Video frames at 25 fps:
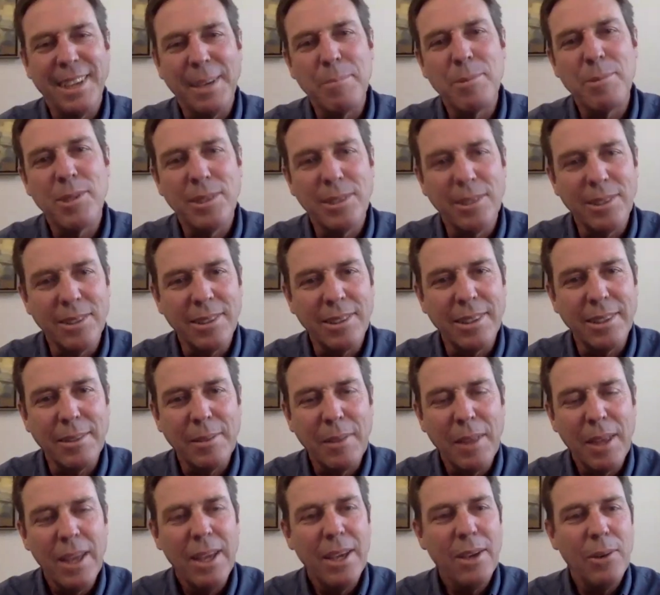absolutely.
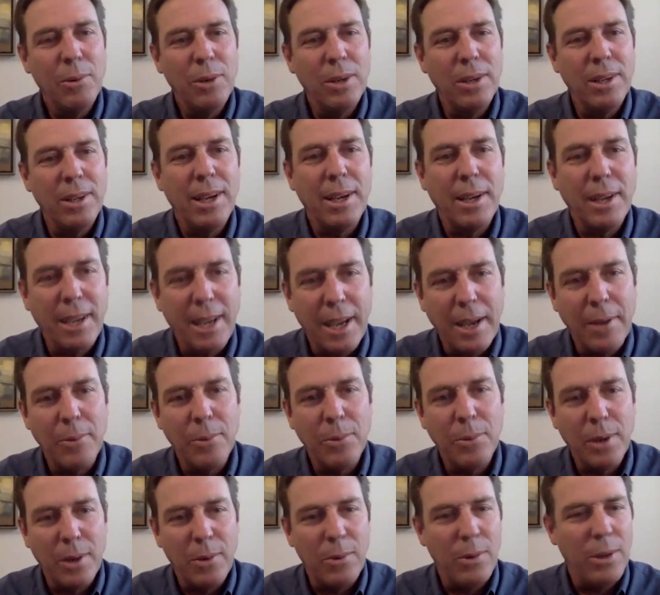Well,
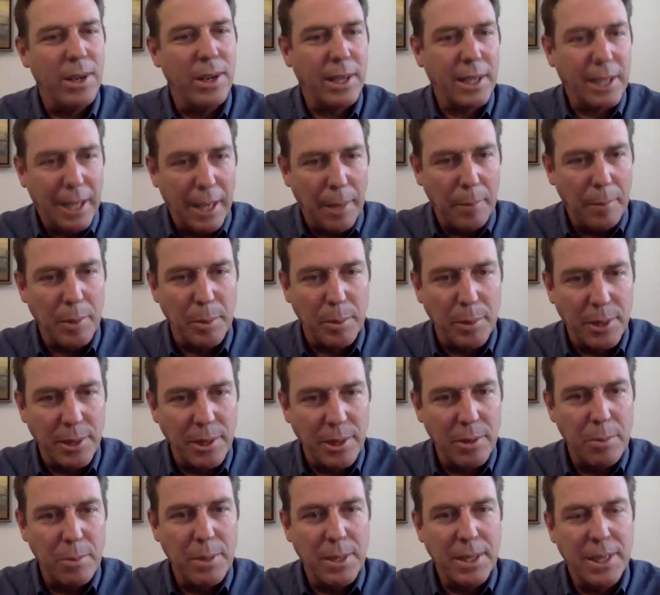I want to compliment
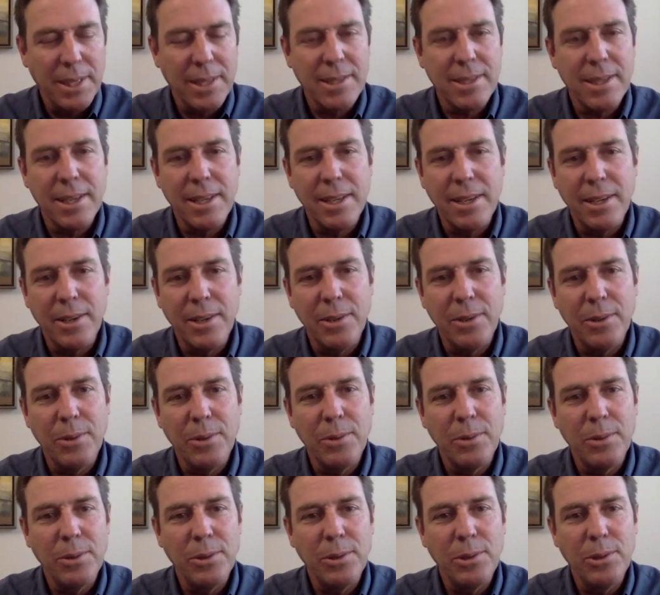you, because I
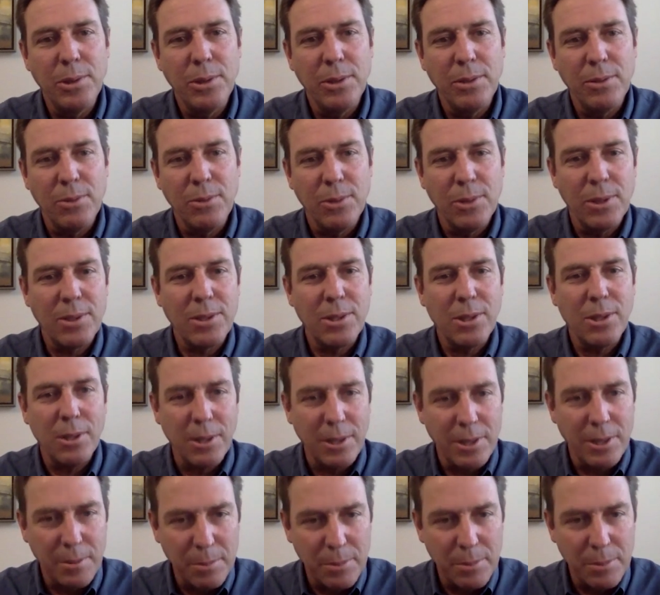know you have worked
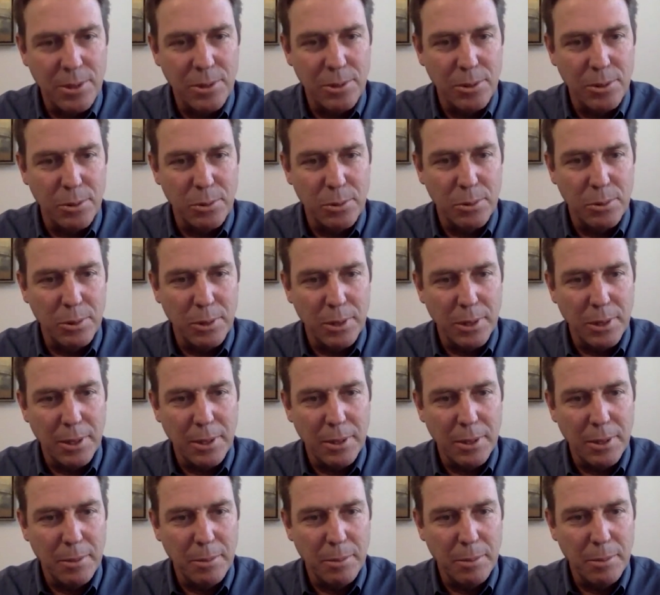hard to
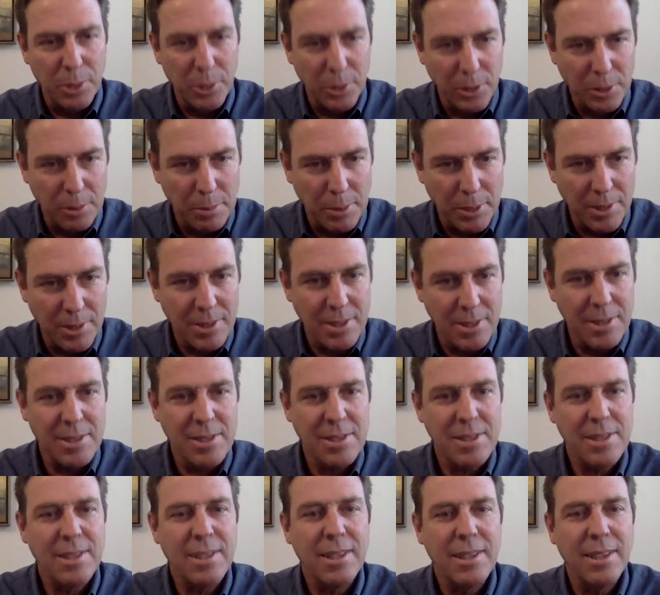build the
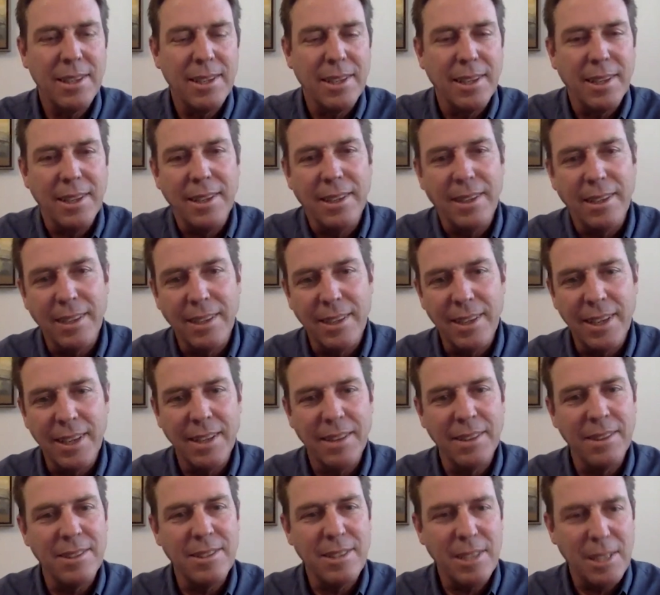business and
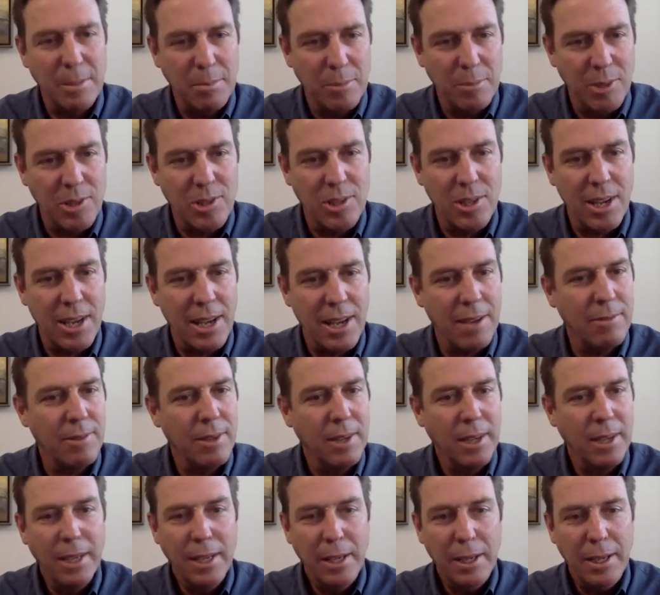the team that you have.
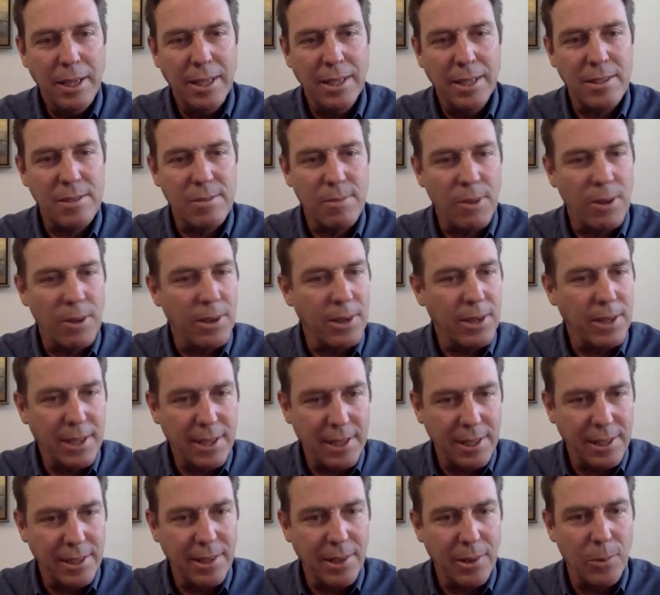It's very
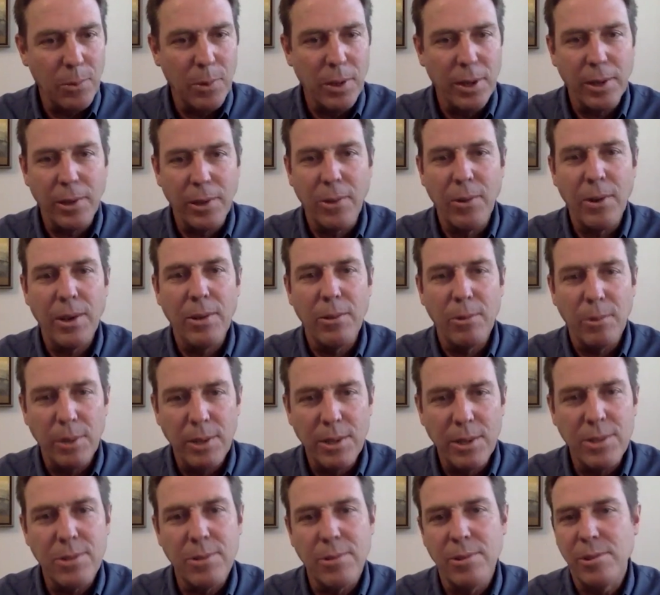clear what a great
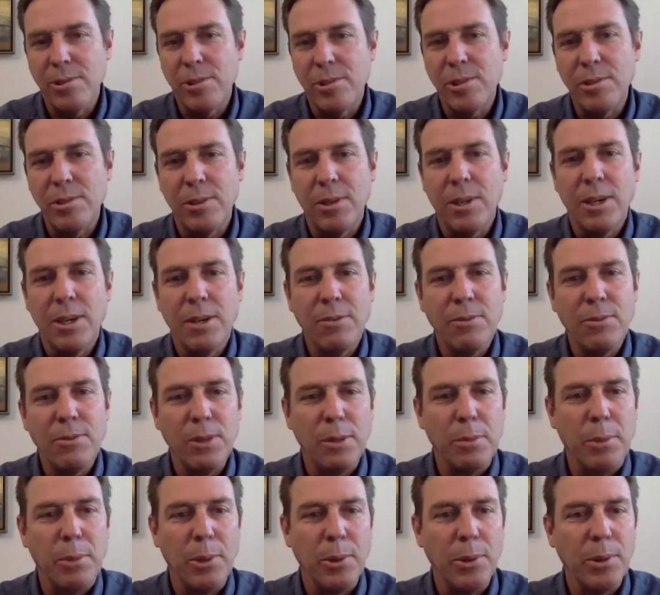resource you are for
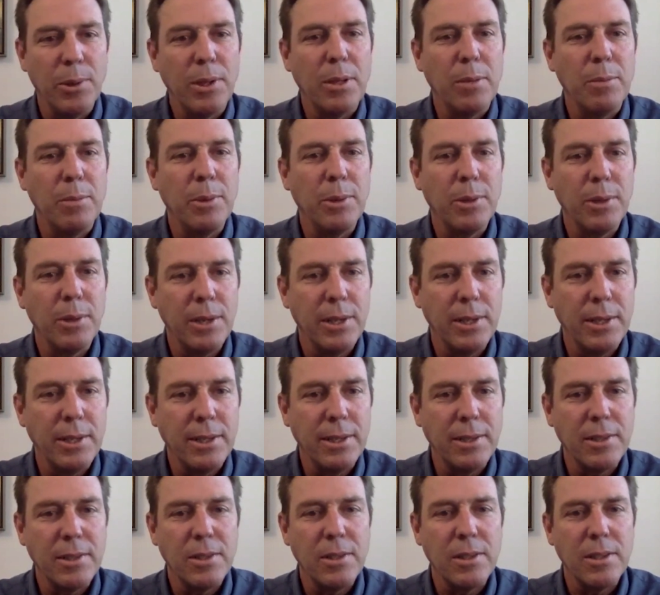the boating
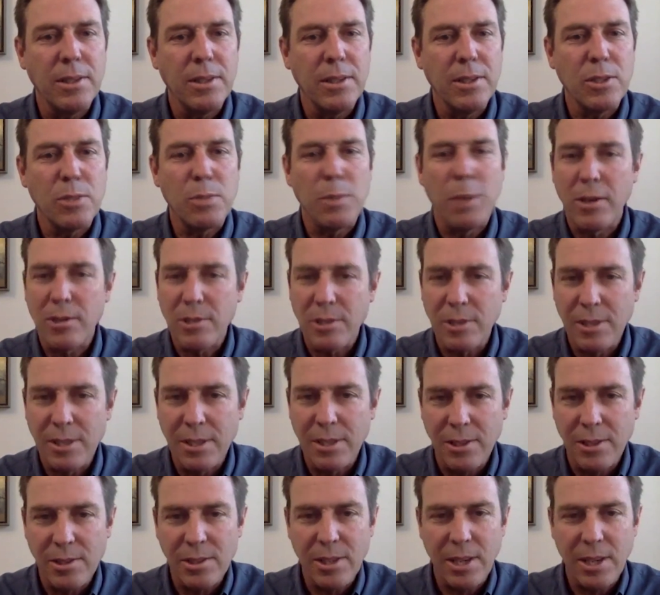community, especially those